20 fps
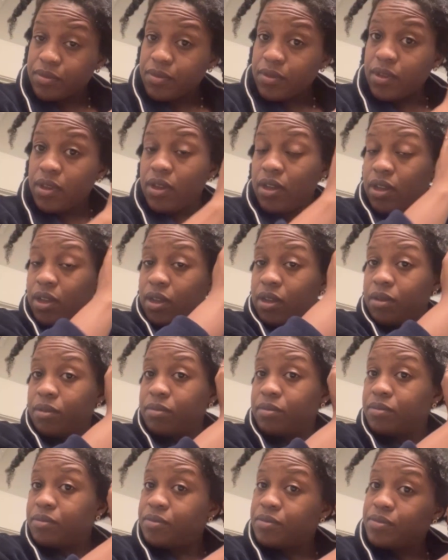
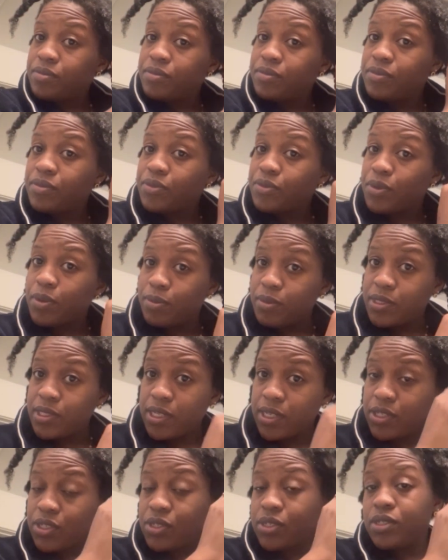from a
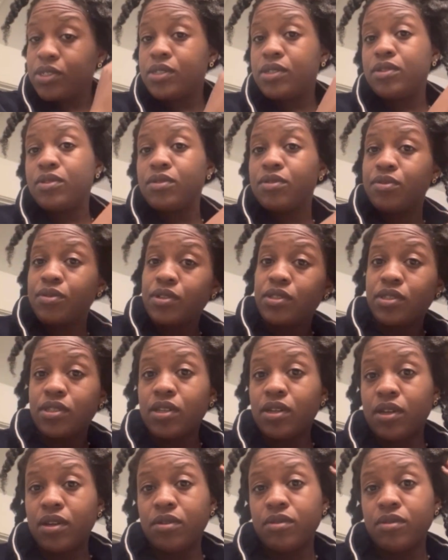section, rinse it